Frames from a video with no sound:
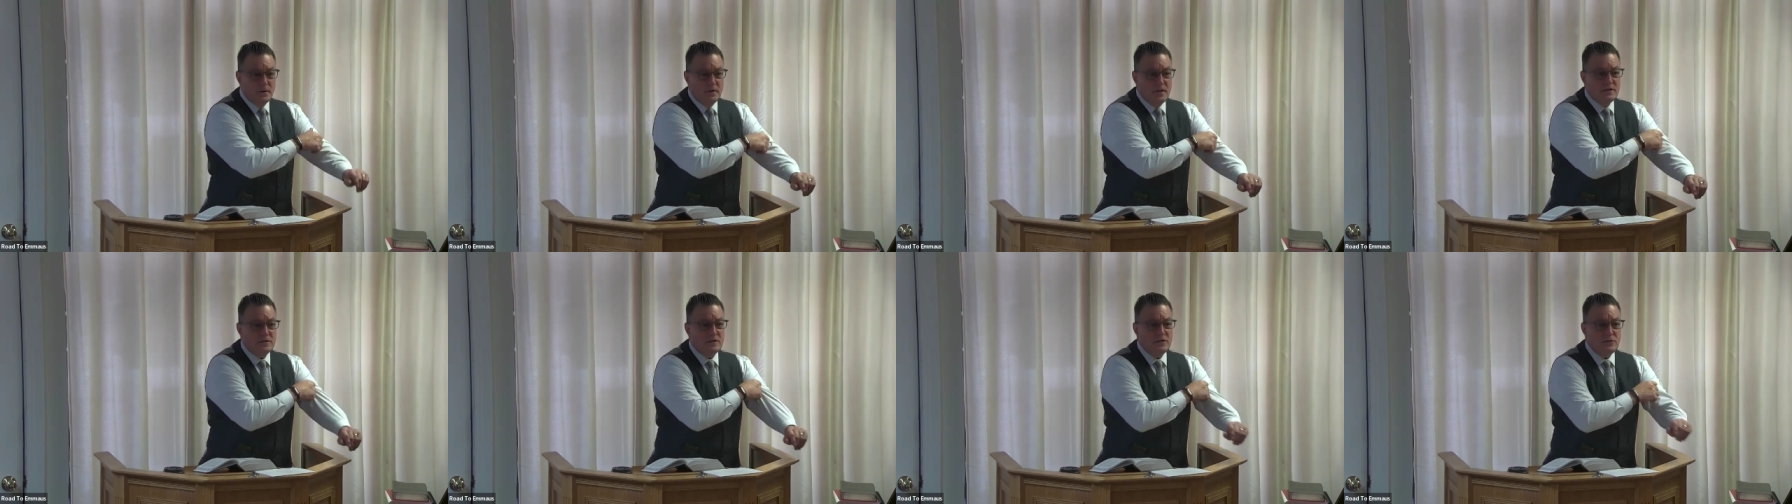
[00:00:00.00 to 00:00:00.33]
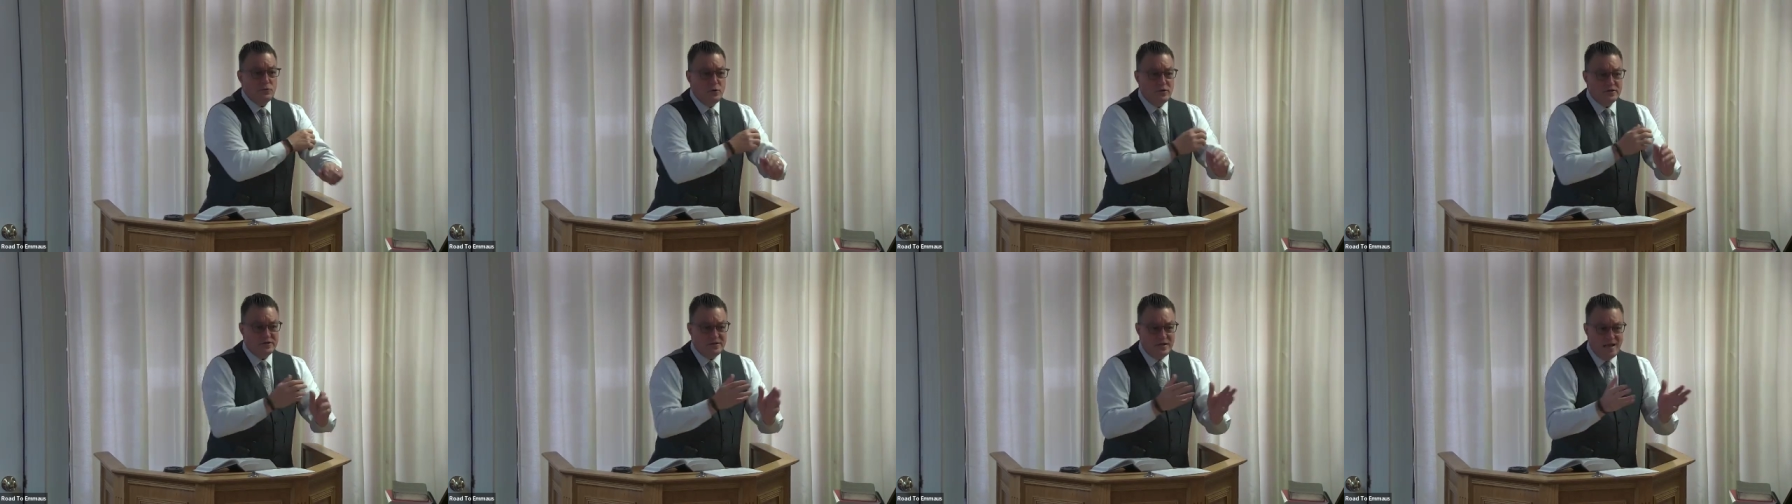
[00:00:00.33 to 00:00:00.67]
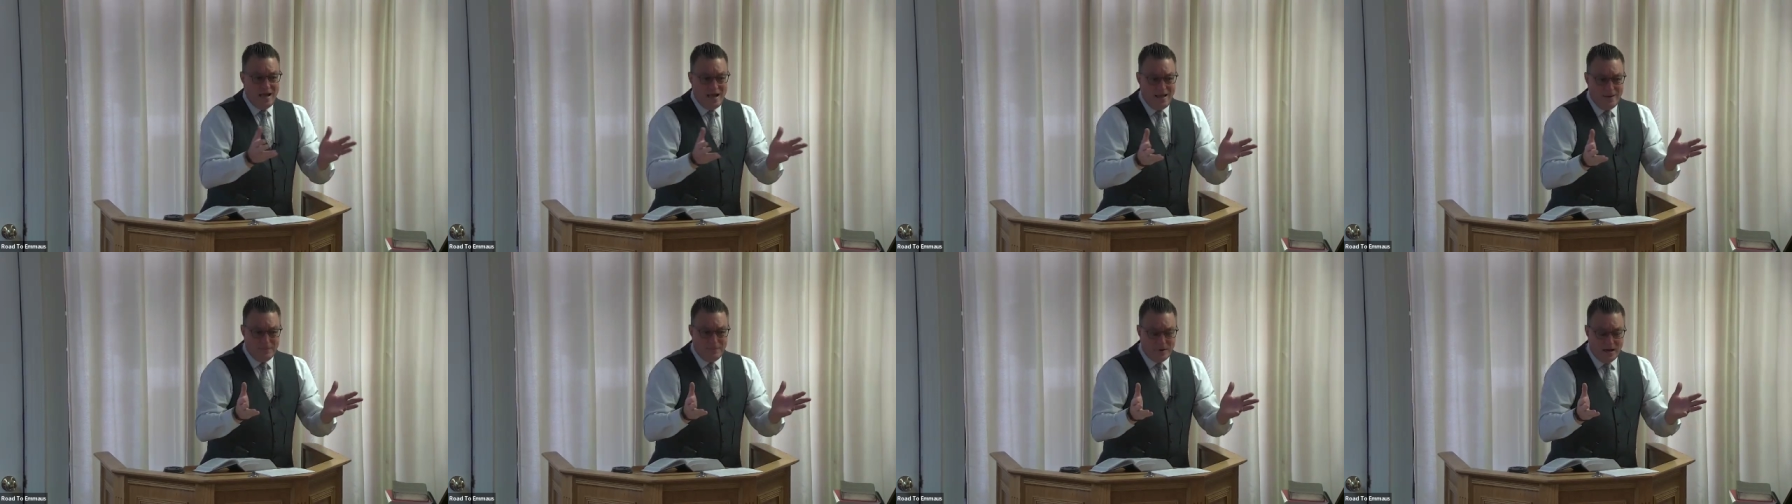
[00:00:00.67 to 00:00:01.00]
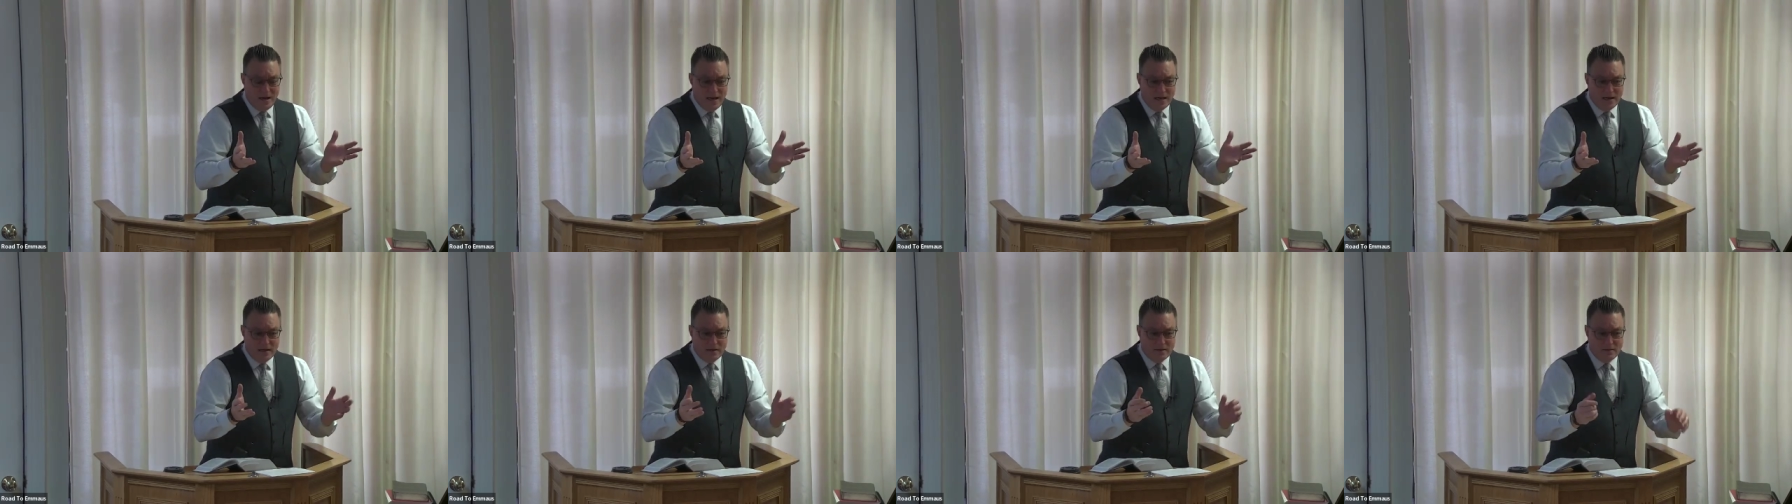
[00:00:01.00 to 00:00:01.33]
This is what's
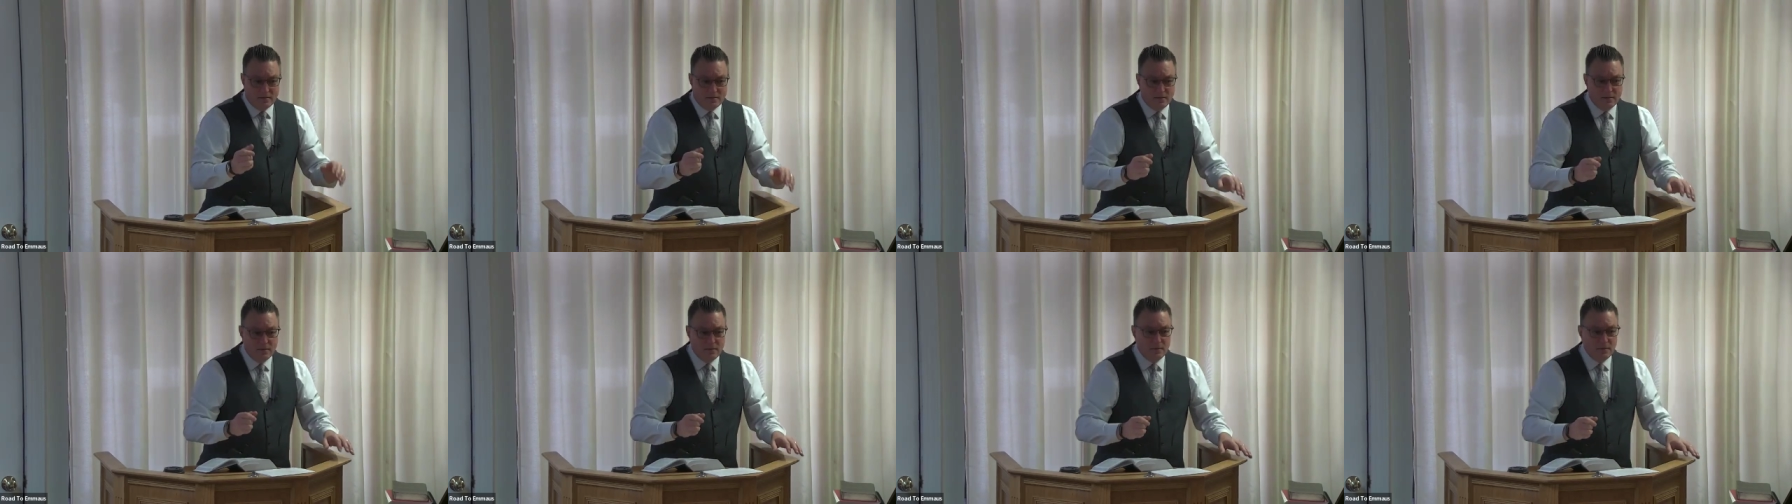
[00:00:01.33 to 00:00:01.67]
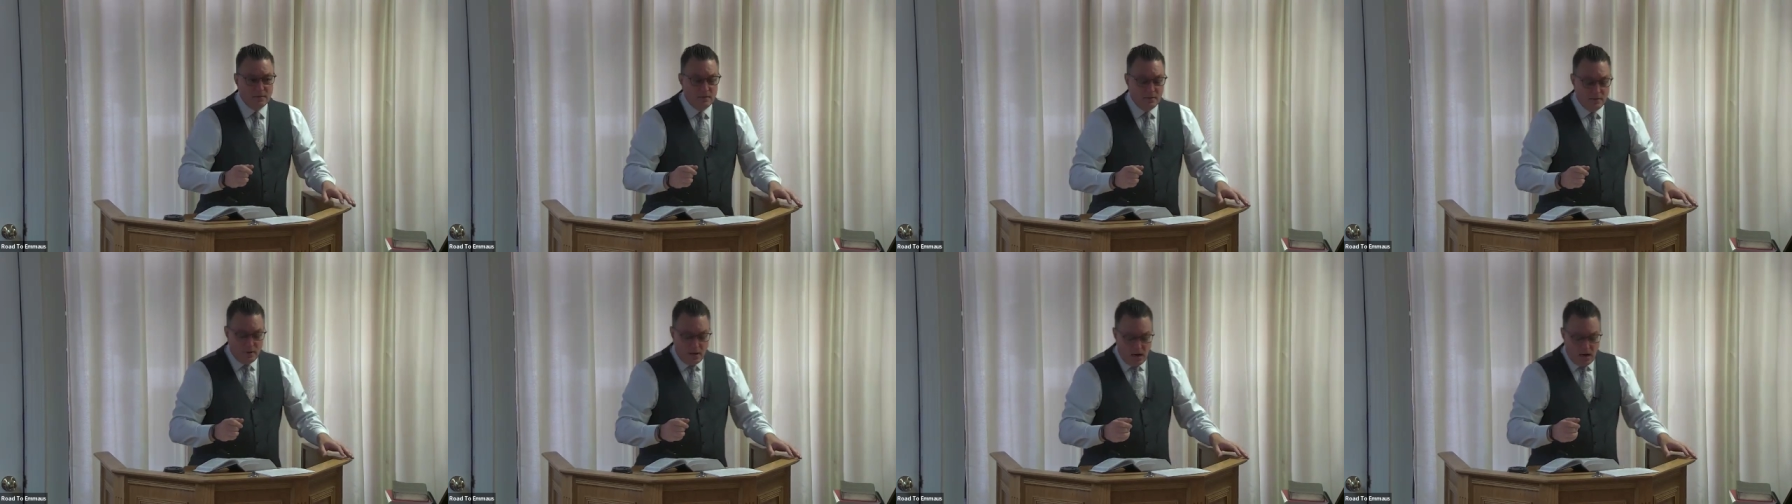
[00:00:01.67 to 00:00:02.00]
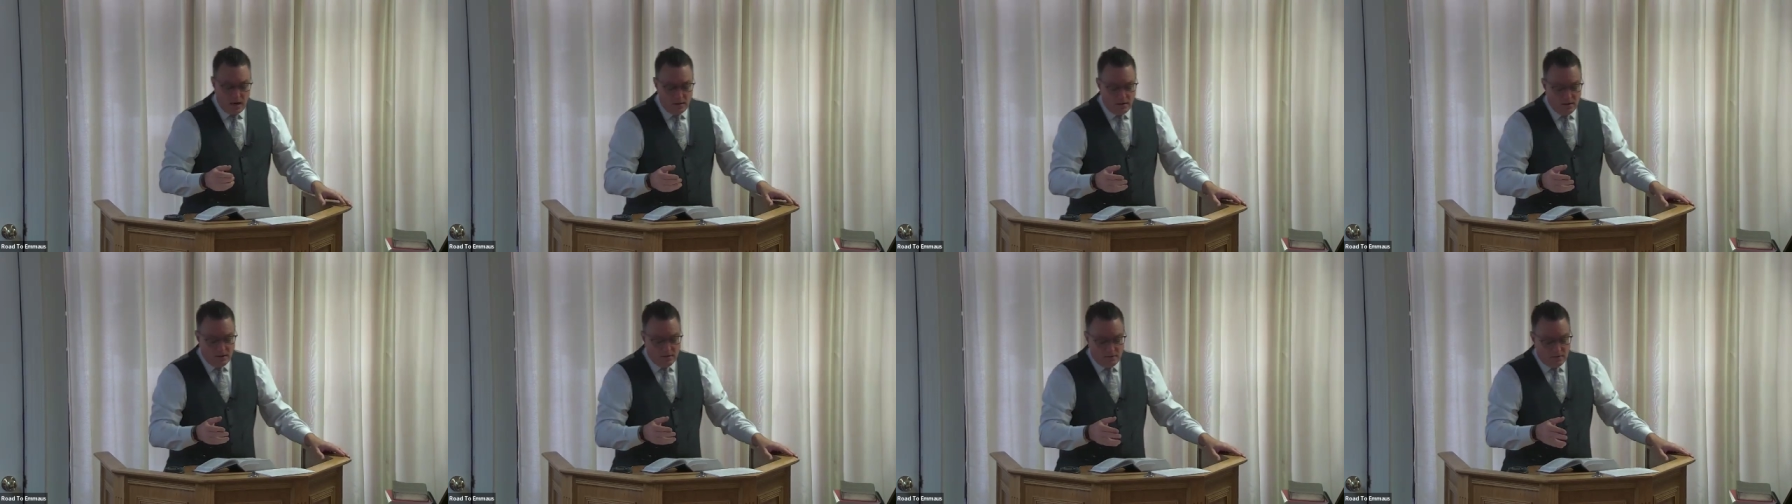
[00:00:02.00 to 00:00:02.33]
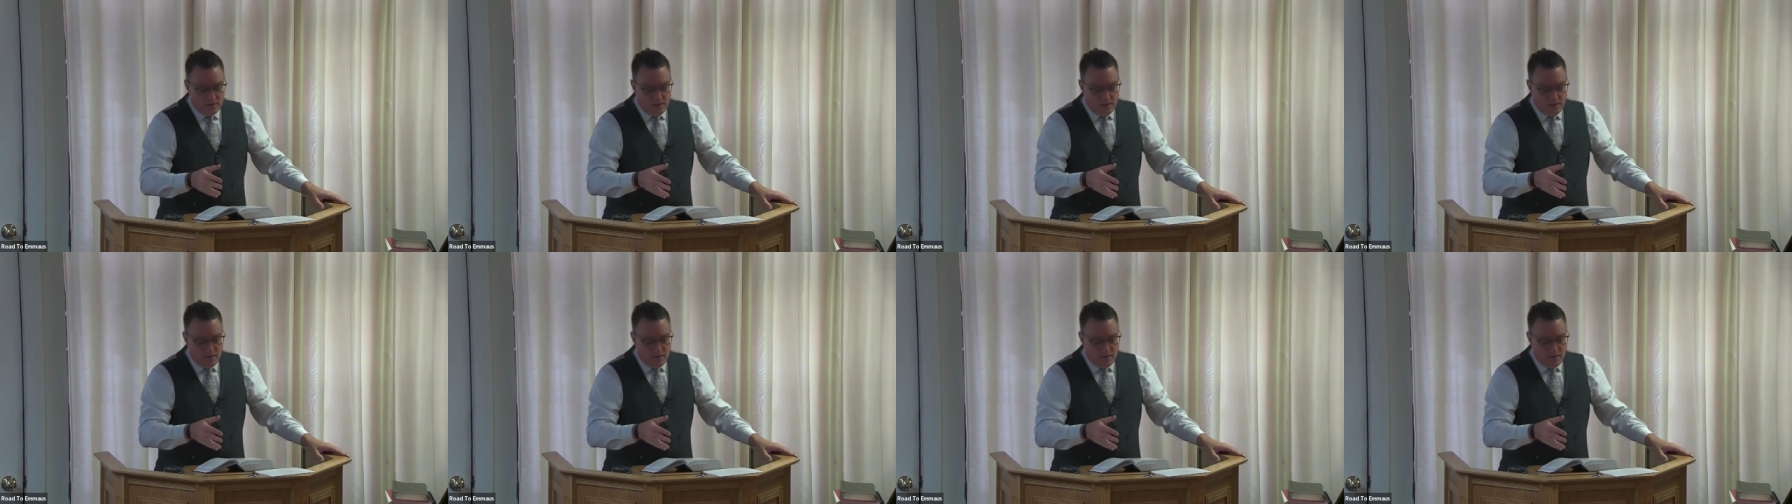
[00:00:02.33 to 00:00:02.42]
happening. And eh,